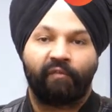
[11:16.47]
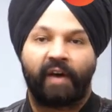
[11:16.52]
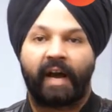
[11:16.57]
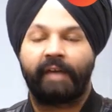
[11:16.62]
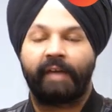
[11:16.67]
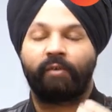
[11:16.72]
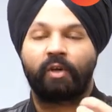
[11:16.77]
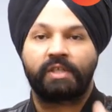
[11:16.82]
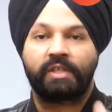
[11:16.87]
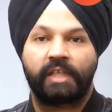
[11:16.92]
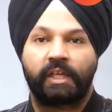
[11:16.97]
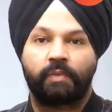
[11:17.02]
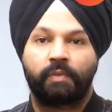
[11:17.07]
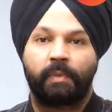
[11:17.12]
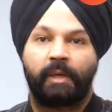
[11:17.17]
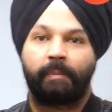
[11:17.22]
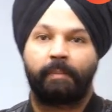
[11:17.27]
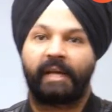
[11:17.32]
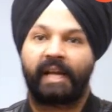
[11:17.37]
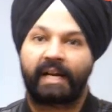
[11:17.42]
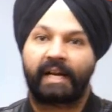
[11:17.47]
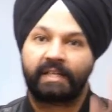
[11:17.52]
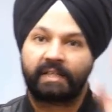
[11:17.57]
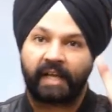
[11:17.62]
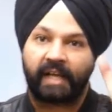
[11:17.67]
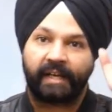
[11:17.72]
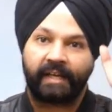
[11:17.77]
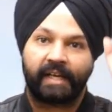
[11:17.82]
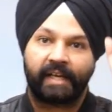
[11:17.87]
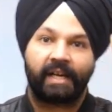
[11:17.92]
5 or 6 people are
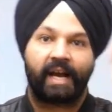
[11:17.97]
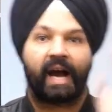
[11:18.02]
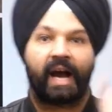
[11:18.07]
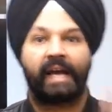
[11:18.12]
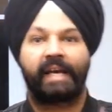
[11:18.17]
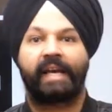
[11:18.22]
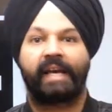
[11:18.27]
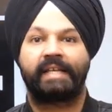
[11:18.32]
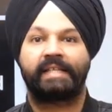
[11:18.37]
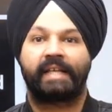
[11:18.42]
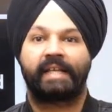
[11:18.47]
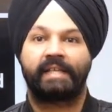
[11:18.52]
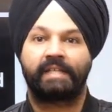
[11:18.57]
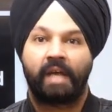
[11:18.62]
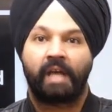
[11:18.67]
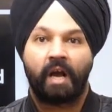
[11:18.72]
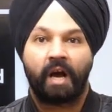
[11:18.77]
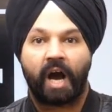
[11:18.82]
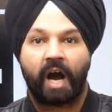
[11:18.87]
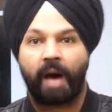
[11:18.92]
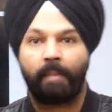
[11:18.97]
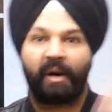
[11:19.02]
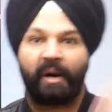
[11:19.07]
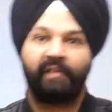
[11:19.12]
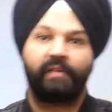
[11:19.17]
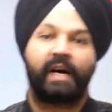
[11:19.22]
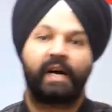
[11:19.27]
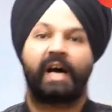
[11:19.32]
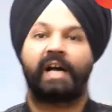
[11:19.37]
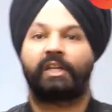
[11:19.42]
staying in ISS
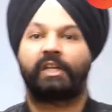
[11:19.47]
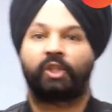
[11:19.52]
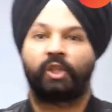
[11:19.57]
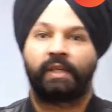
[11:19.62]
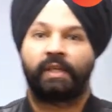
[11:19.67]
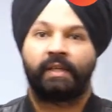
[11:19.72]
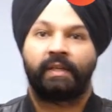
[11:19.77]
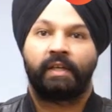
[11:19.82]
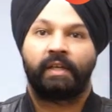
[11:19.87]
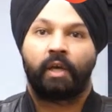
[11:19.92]
above Earth.